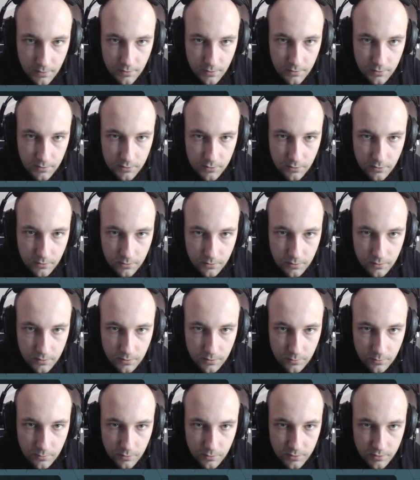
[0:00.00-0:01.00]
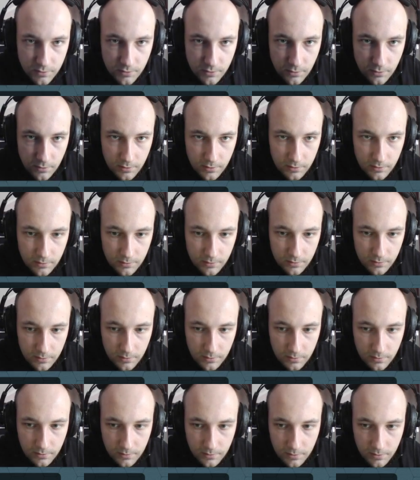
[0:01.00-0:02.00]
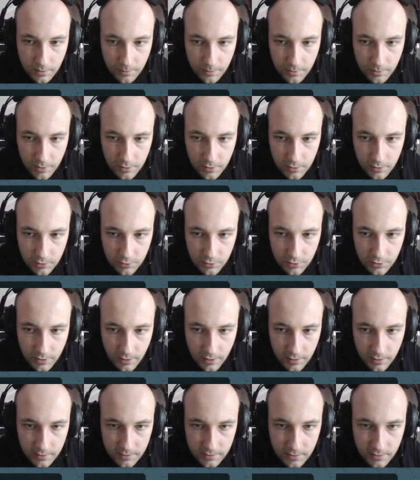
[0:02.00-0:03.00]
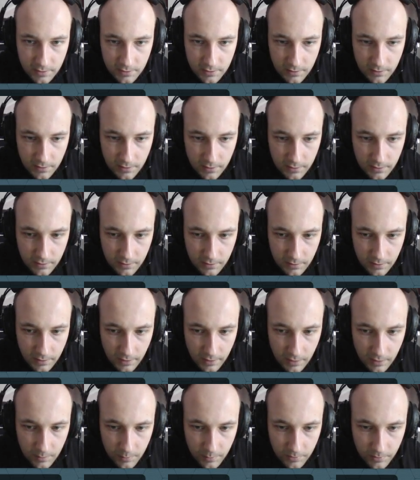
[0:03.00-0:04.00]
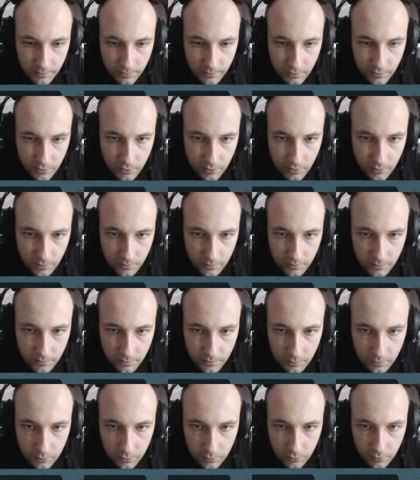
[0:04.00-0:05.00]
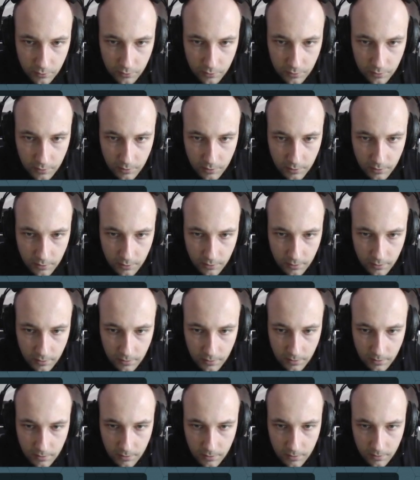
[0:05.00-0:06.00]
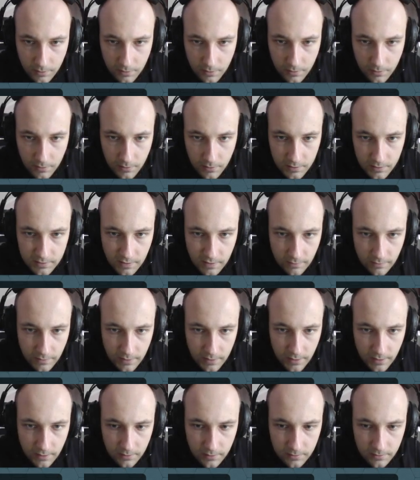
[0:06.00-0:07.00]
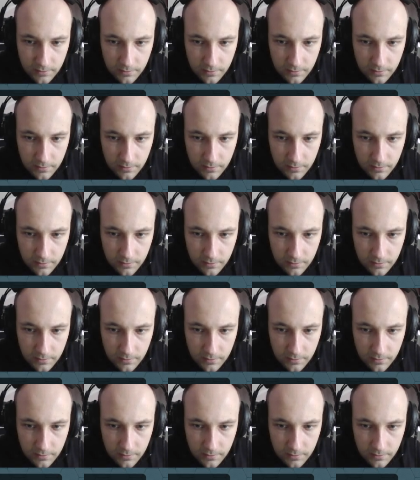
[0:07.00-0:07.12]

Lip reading: So what's going? The British are sending help through Savannah?